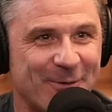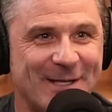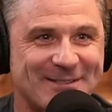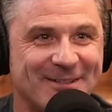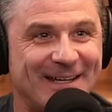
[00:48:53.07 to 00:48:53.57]

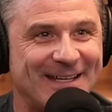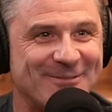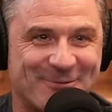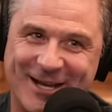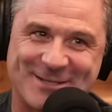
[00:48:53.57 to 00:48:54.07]
winter
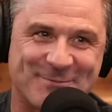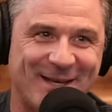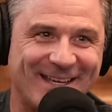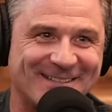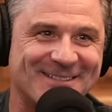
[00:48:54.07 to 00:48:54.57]
and ride some
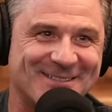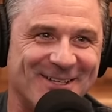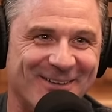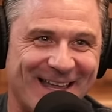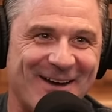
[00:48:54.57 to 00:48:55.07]
bikes.
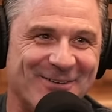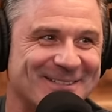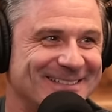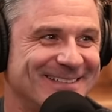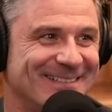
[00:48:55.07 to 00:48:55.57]
So that
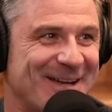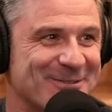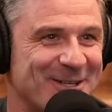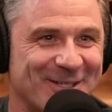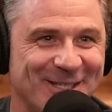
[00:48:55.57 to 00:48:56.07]
was that
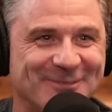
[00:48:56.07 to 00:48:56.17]
was all good.